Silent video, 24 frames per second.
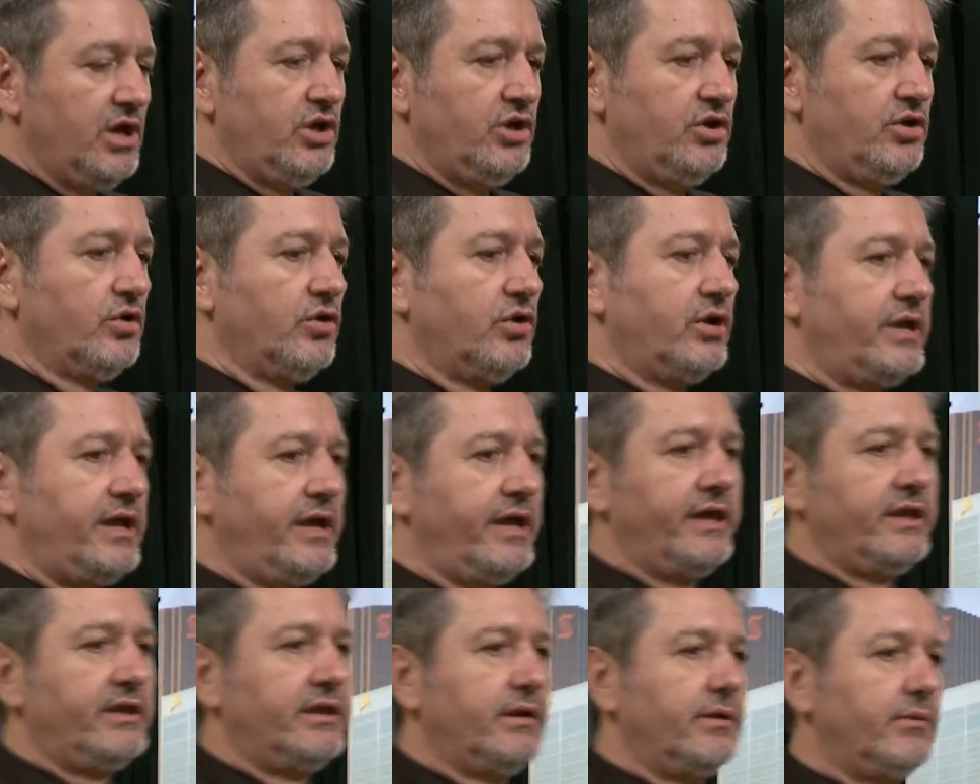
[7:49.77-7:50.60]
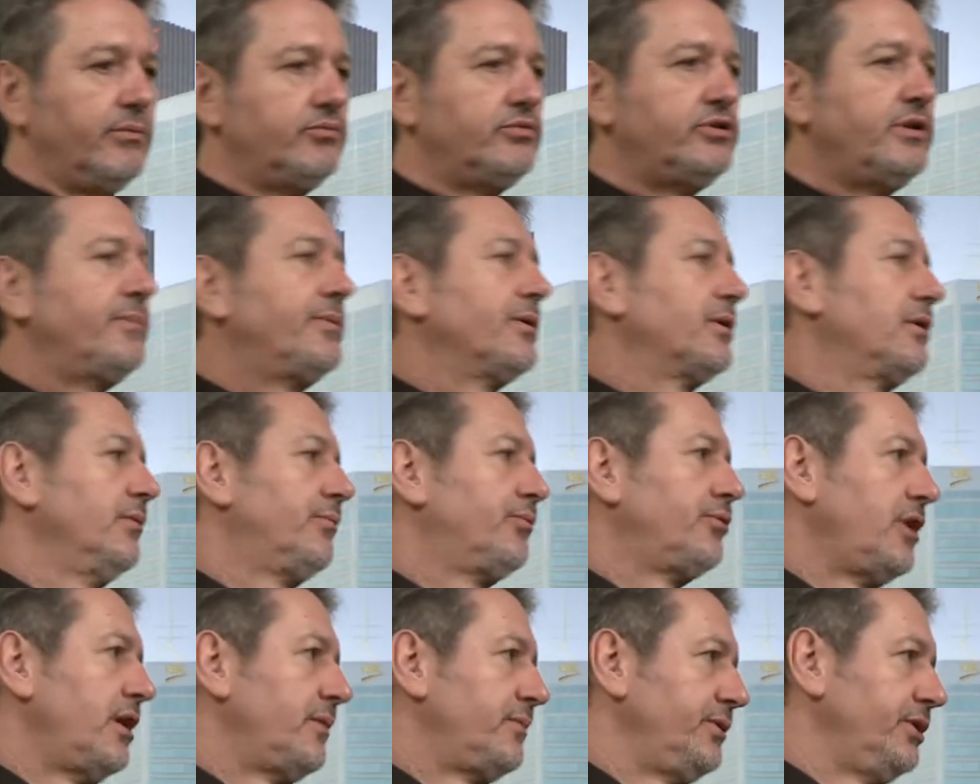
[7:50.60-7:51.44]
you're looking at a typical
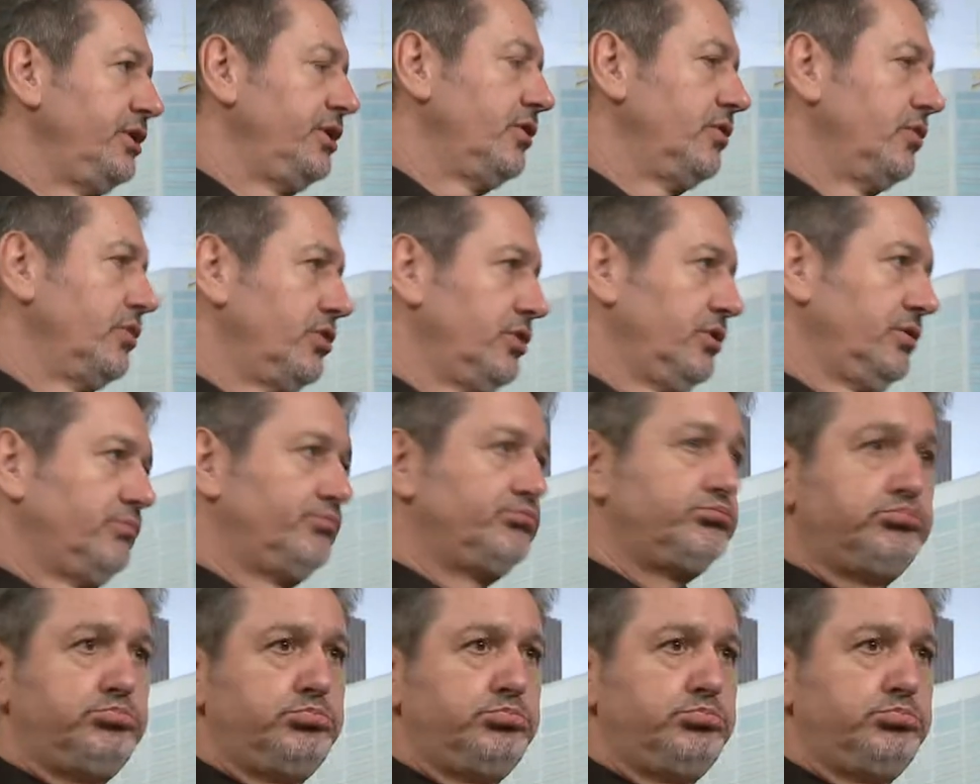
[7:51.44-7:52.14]
property owner,